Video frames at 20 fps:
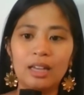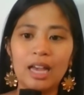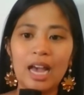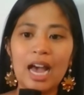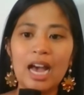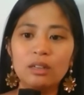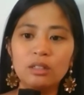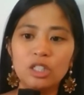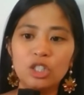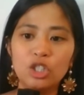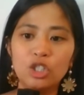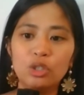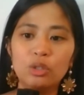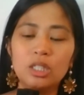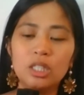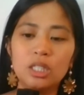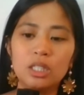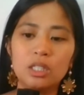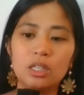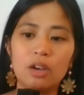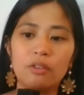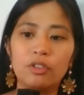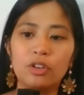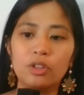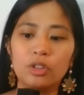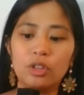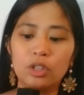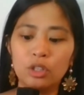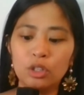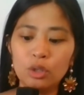How did you
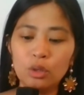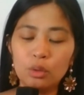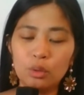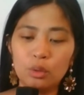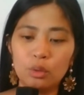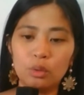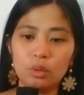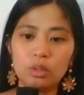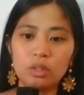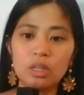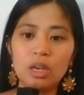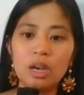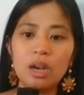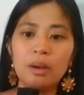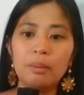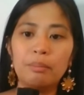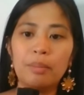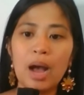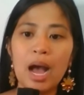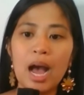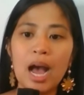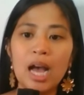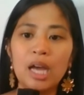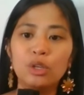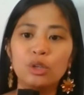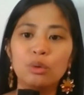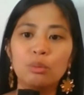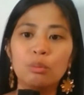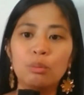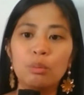discover the news?
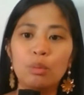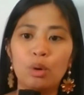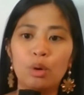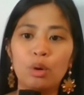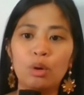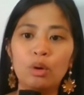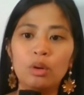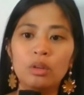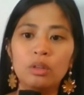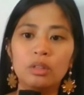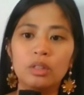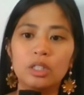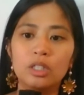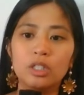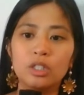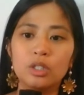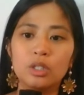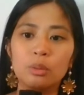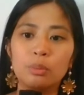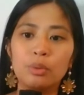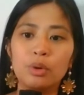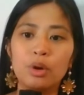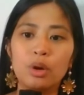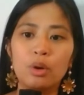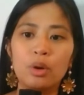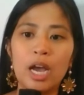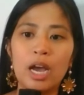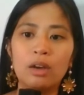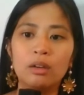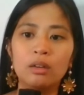Paano mo, there's the
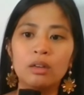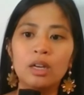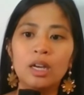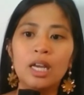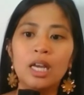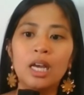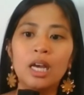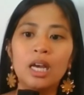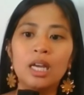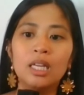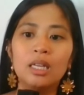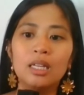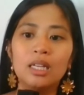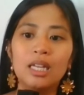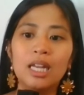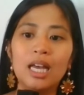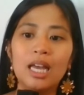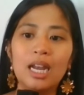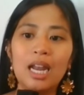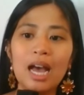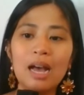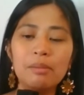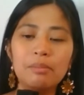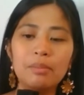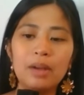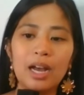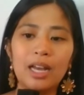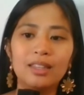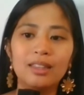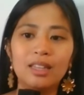pronoun.
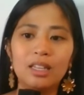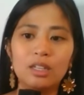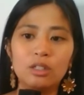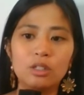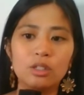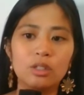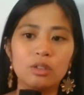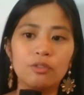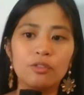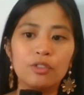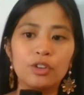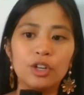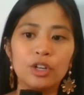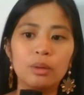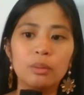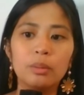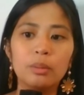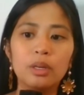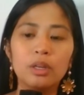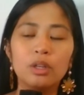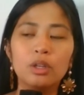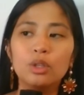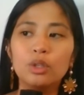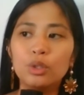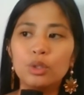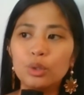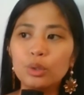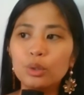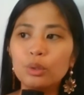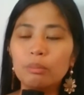Nalaman, there's the verb.
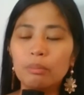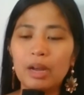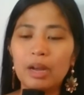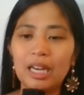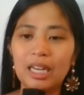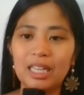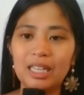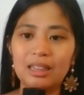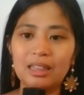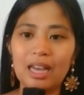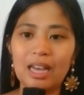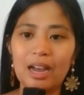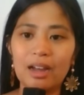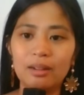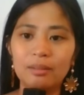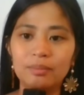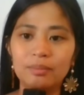Yung balita.